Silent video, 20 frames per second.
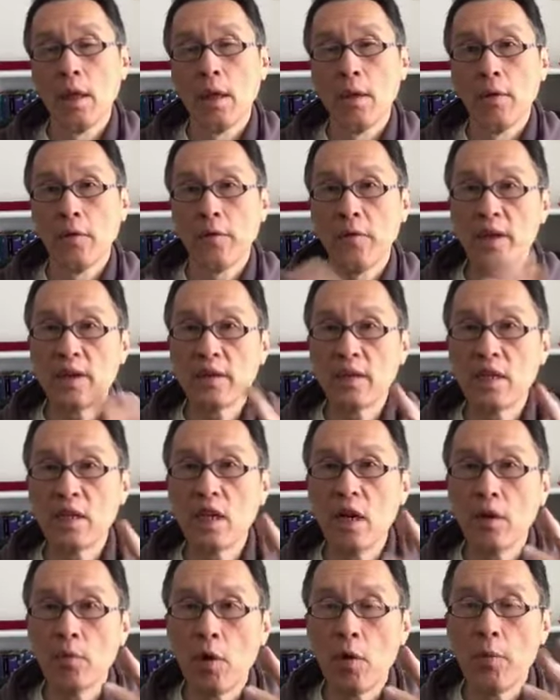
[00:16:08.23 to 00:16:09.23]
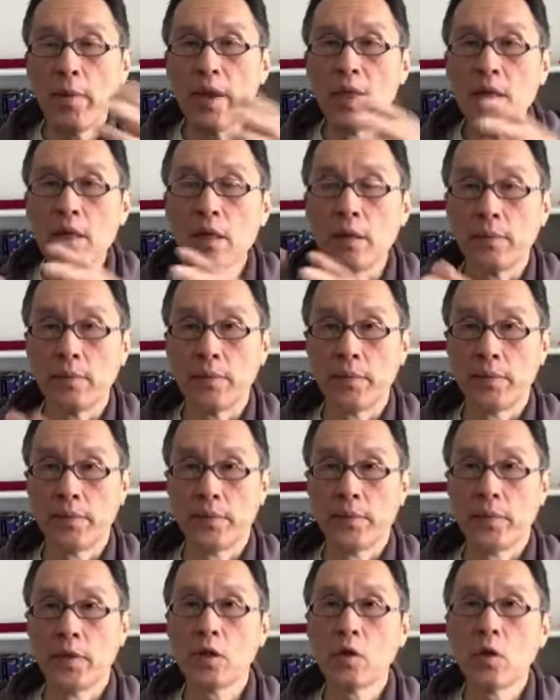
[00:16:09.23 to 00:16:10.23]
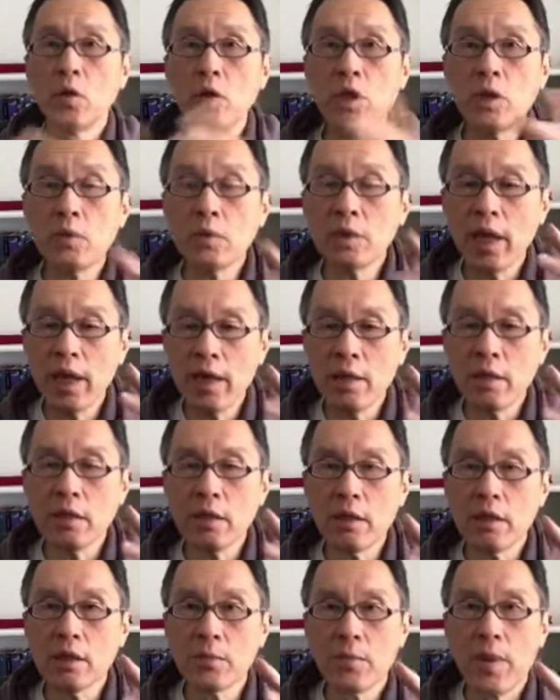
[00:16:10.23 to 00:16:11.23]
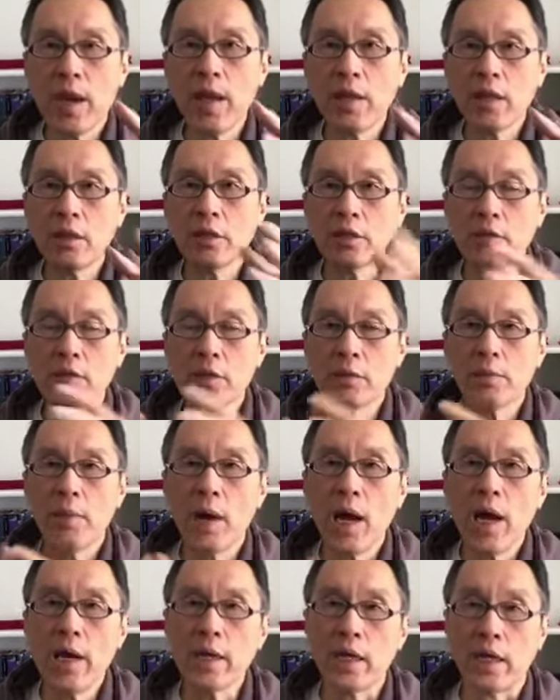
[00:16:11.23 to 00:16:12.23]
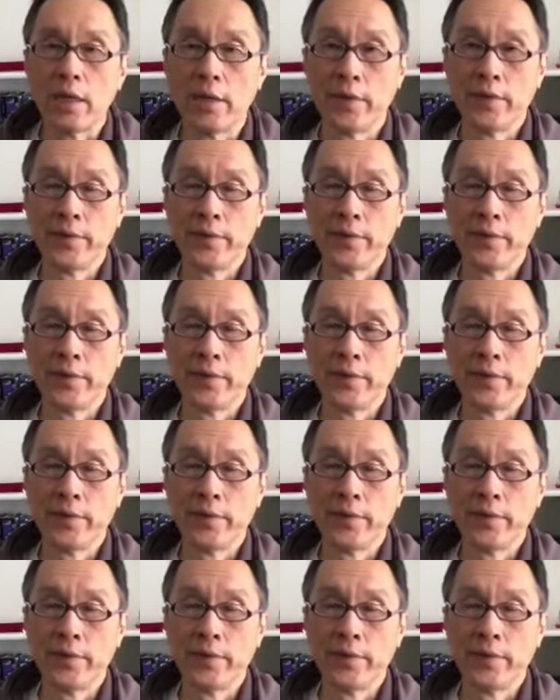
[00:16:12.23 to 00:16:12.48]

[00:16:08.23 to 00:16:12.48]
facing a momentum. He couldn't even handle his balance of his body.